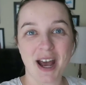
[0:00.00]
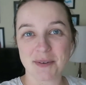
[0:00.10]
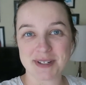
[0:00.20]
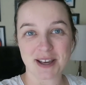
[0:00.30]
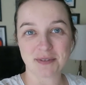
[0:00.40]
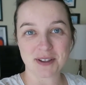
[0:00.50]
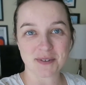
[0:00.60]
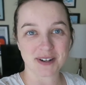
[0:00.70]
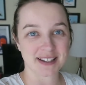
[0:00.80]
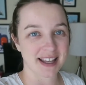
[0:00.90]
Uh, we definitely
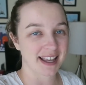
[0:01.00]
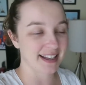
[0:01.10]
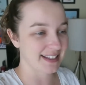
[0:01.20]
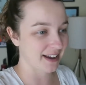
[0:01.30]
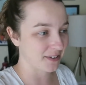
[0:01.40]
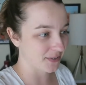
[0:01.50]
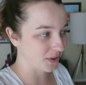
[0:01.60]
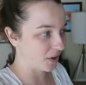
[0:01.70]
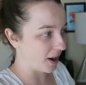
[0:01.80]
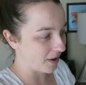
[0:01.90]
want to like get down on
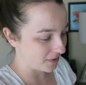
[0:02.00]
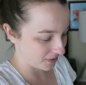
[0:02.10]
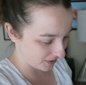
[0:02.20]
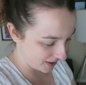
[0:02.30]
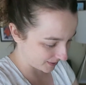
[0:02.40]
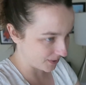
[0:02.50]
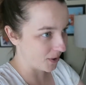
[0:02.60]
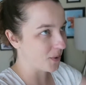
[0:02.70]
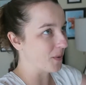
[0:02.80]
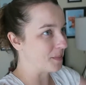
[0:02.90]
the ground or get
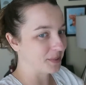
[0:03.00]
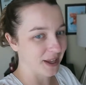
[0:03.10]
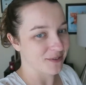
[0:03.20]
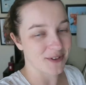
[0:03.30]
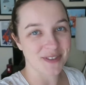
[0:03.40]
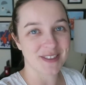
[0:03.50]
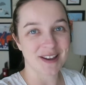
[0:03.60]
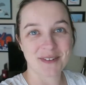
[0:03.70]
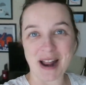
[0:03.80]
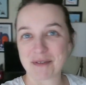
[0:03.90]
low and play with
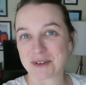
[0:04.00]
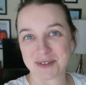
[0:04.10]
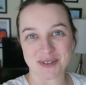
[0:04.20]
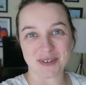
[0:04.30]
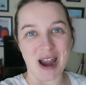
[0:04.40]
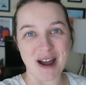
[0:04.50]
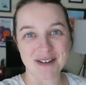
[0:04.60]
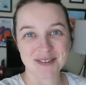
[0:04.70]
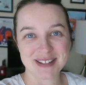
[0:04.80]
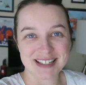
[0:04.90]
whatever's
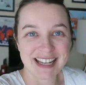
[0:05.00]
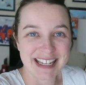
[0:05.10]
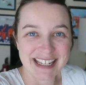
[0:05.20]
around and